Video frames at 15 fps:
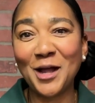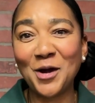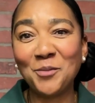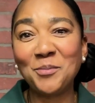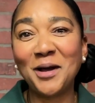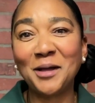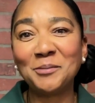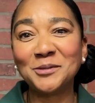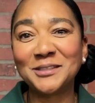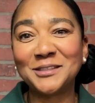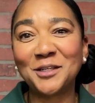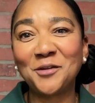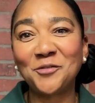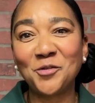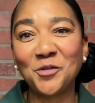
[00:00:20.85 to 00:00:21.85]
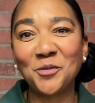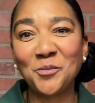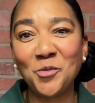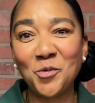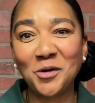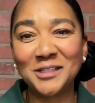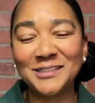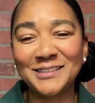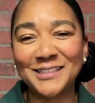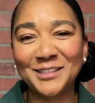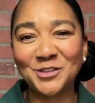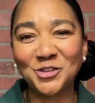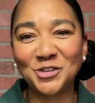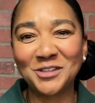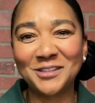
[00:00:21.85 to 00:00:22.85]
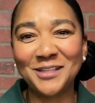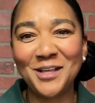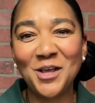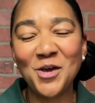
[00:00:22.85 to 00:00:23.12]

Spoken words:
our Bible study for the morning session